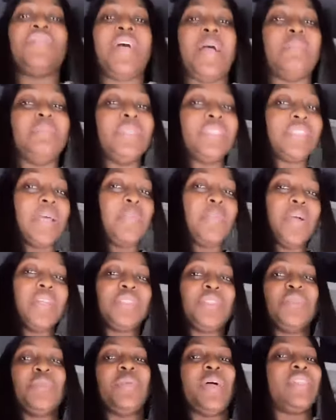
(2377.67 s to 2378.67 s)
if I'm
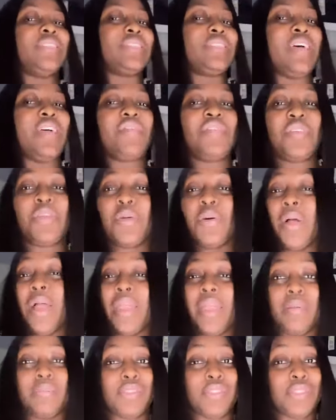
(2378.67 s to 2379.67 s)
disappointing you by this live video,
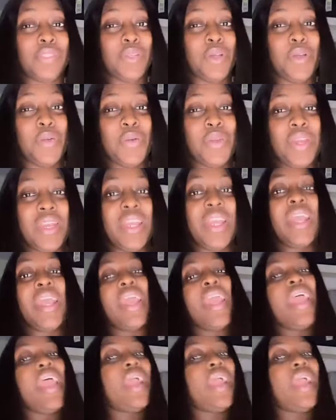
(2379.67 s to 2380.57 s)
I am sorry.